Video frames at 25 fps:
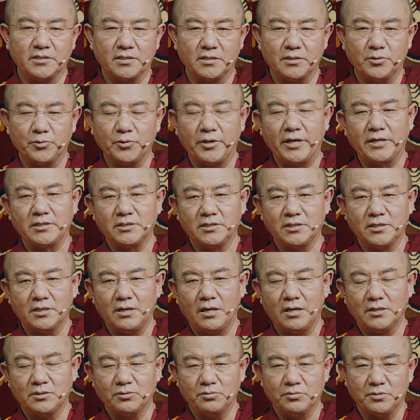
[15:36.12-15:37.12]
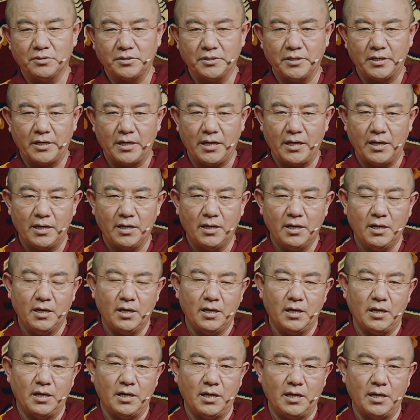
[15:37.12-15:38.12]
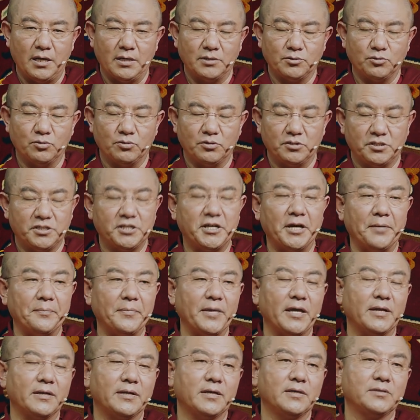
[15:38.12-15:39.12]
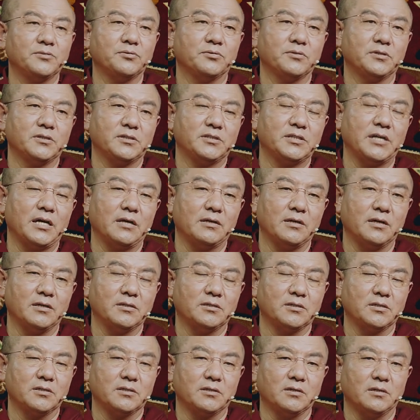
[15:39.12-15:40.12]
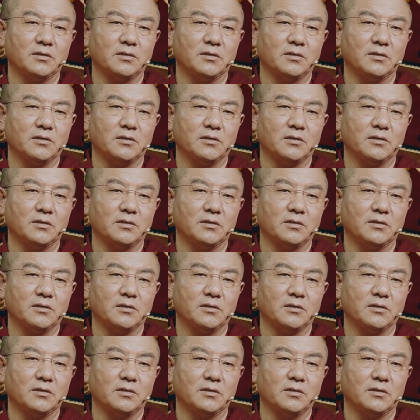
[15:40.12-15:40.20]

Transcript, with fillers: uh, also doing simultaneous translation for him at that time.